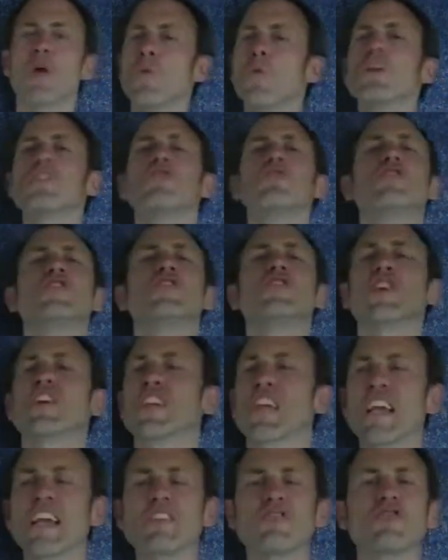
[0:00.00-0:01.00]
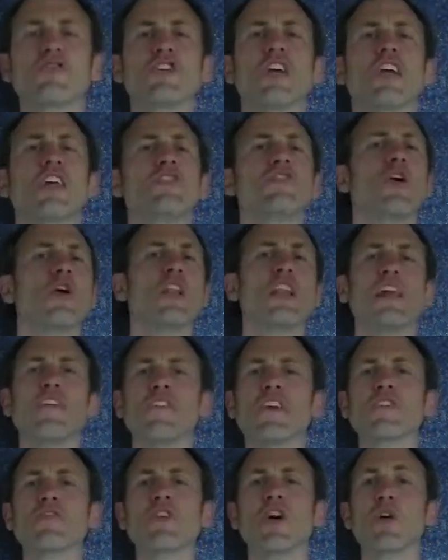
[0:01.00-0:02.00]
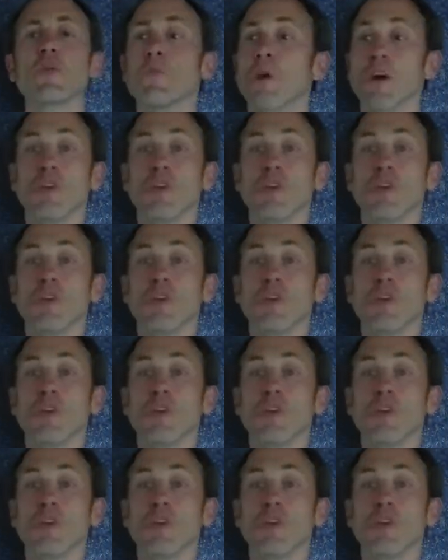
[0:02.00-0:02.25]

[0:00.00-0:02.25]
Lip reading: Whether you're in your kitchen, your living room,